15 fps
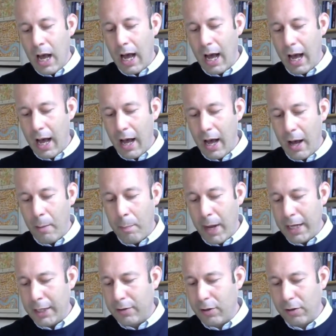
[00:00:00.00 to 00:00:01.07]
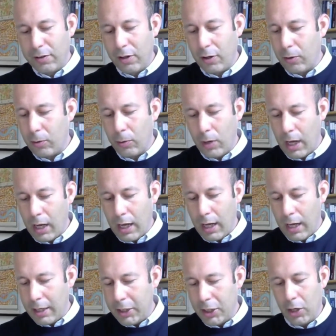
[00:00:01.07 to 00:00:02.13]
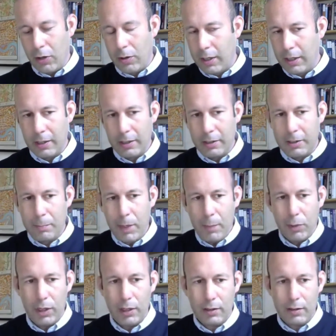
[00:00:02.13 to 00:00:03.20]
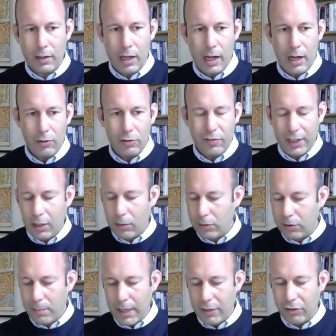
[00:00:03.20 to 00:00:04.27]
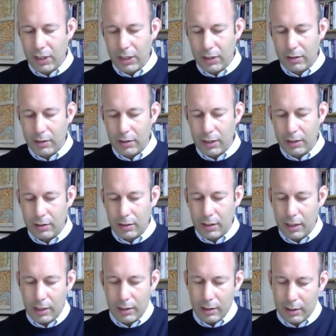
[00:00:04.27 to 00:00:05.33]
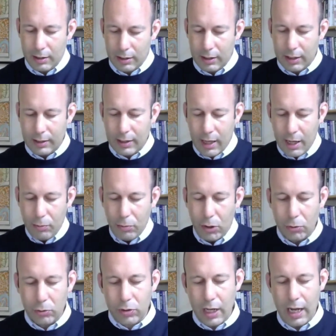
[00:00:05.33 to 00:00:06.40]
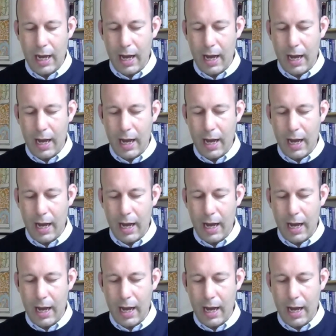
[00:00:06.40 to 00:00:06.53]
But it's also, you know, paper that Ludovica was mentioning that I wrote.